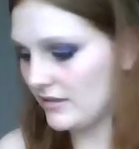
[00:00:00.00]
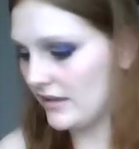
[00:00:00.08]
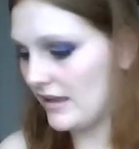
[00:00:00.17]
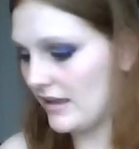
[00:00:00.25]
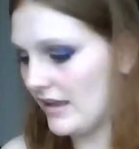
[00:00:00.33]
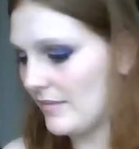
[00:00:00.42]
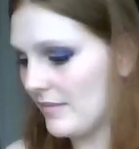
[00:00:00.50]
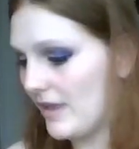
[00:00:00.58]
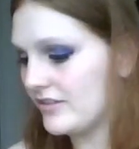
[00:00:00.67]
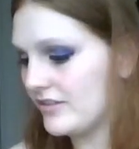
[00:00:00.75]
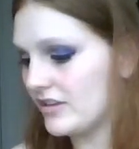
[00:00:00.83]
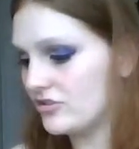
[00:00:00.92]

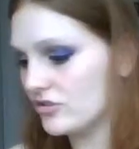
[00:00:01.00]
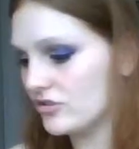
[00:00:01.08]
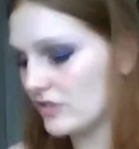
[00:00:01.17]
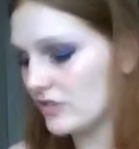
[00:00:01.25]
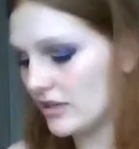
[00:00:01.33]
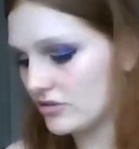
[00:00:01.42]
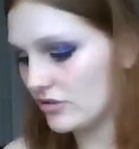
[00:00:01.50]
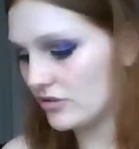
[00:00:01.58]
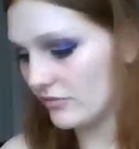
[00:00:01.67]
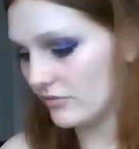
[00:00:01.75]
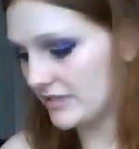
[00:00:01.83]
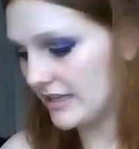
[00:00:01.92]
I just look
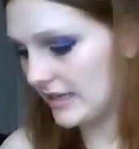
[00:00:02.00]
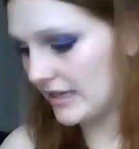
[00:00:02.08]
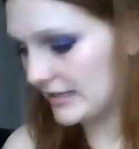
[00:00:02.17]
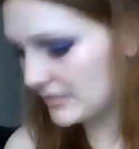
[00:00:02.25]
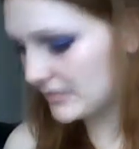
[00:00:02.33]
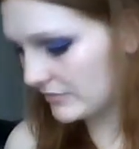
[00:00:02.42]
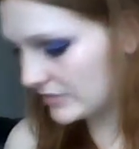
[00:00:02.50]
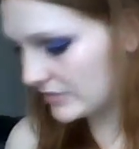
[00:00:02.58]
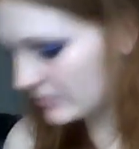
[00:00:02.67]
ridiculous with too